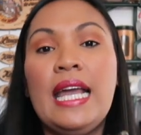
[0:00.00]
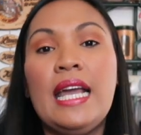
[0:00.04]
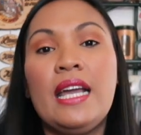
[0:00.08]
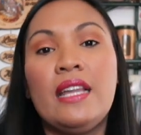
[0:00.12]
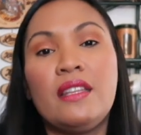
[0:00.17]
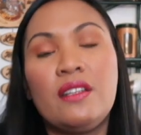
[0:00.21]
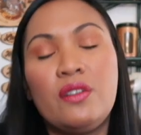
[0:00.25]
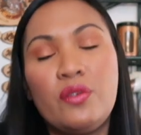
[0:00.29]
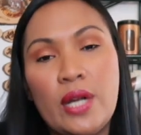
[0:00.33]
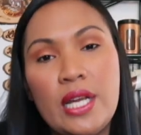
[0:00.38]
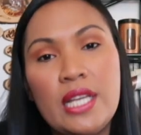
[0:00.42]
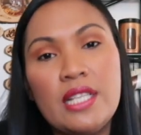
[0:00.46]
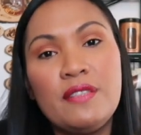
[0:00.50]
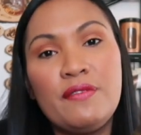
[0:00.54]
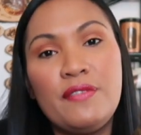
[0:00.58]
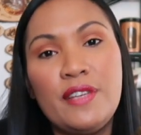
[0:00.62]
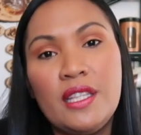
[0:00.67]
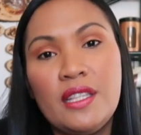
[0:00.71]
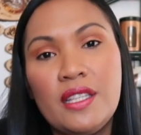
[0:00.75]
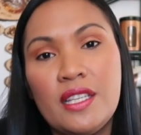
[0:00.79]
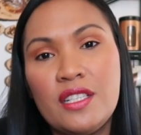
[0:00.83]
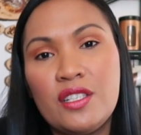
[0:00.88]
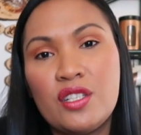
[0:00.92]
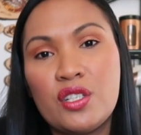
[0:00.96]
And the Grace
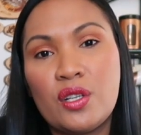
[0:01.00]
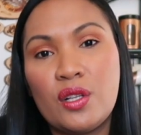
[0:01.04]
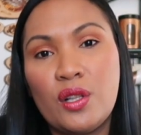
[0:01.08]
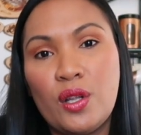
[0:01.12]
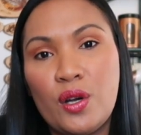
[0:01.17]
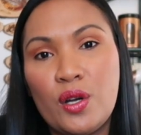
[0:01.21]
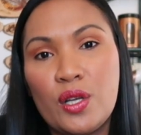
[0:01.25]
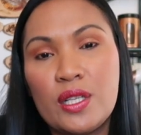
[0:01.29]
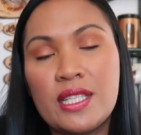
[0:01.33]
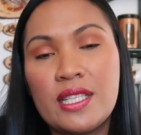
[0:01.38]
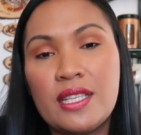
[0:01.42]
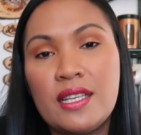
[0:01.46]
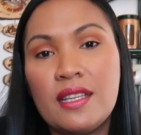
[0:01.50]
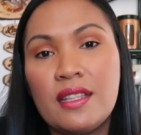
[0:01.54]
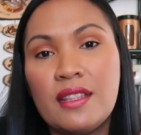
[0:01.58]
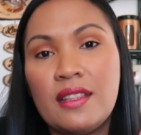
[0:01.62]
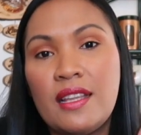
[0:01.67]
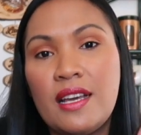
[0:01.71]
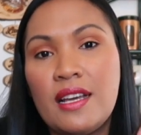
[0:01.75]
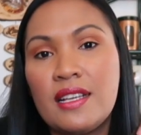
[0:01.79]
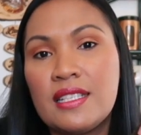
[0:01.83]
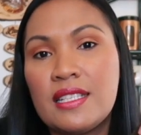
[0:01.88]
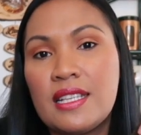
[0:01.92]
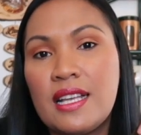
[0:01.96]
Vintage Closet,
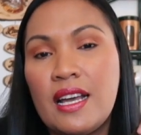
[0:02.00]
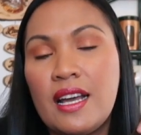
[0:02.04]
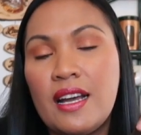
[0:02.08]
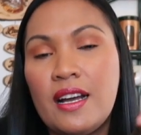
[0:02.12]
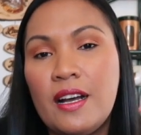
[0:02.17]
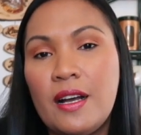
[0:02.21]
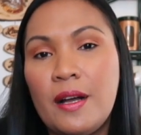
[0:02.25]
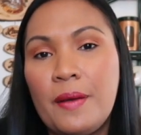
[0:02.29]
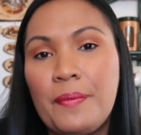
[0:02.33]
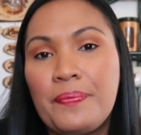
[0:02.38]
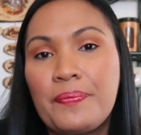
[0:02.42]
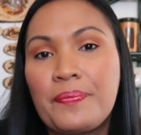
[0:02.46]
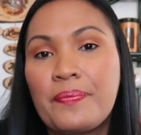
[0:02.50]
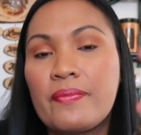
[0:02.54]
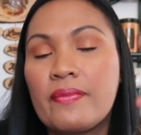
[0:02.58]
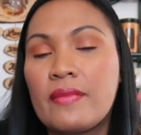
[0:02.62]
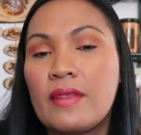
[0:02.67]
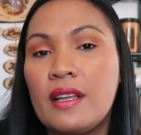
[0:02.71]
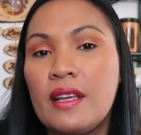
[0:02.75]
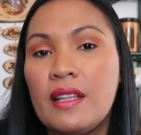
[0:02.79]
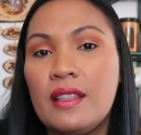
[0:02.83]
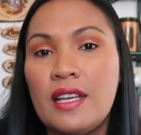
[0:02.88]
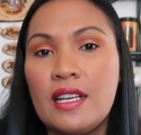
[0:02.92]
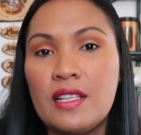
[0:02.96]

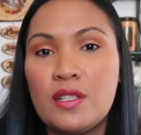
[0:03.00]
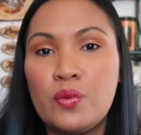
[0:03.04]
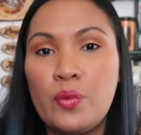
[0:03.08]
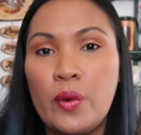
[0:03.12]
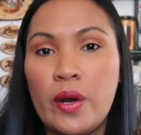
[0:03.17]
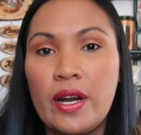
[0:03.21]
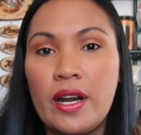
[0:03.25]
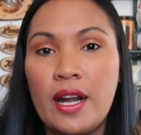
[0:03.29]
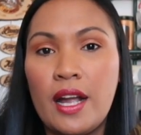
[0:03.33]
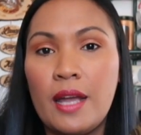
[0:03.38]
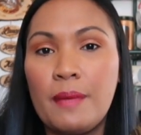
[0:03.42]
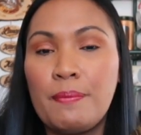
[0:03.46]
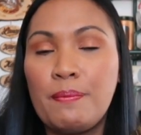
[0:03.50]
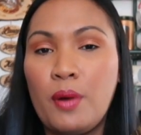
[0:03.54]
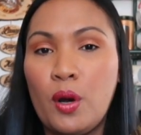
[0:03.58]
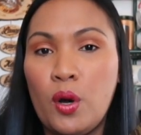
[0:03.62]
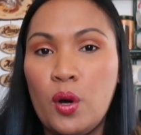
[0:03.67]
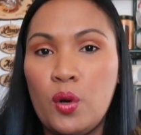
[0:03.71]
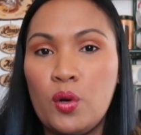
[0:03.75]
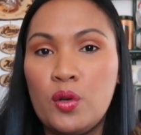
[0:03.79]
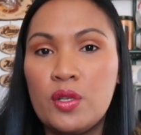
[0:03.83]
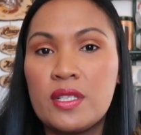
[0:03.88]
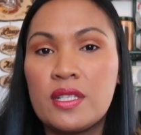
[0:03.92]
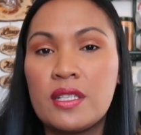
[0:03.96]
that's where I
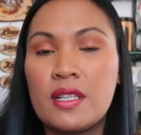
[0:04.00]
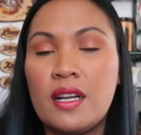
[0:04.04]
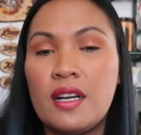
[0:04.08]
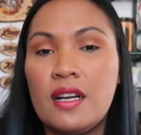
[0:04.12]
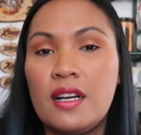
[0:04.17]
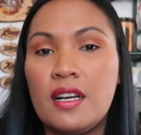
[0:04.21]
post